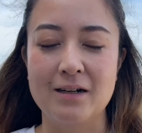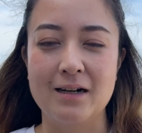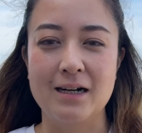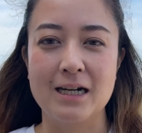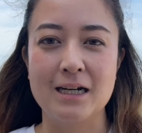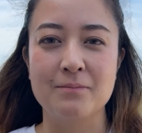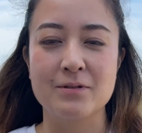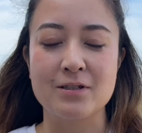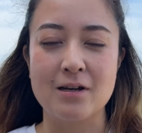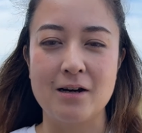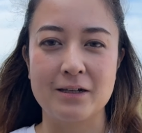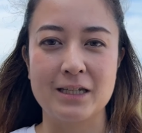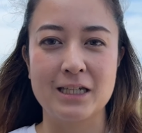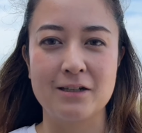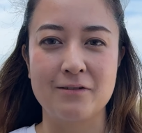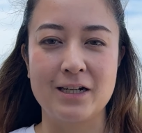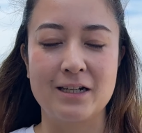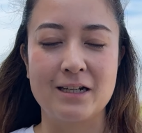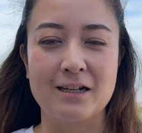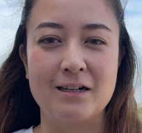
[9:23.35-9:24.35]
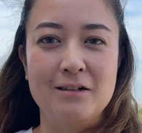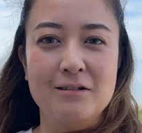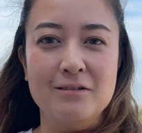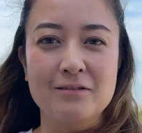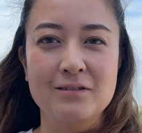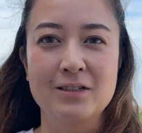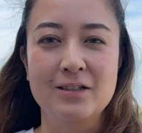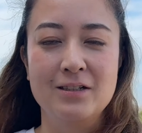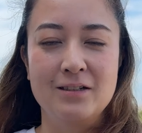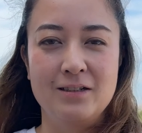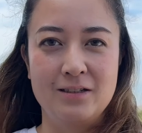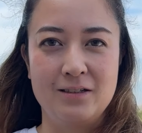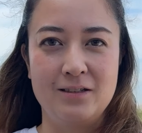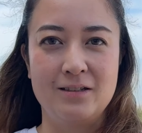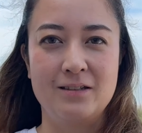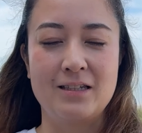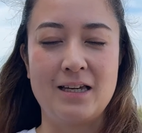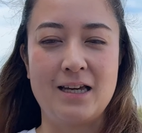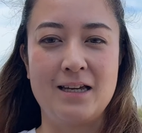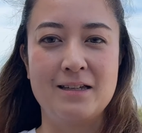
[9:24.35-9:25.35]
I'm talking right now.
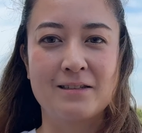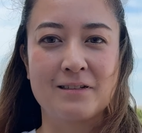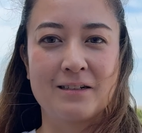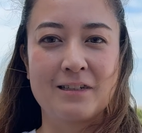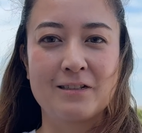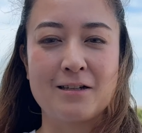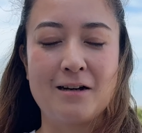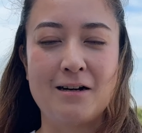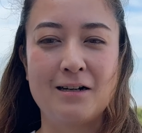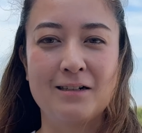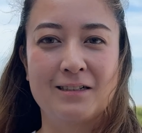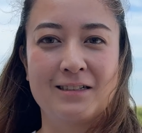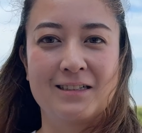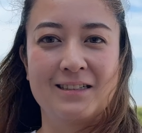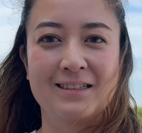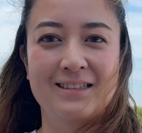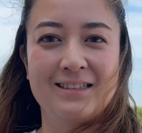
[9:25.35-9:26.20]
he's gonna talk.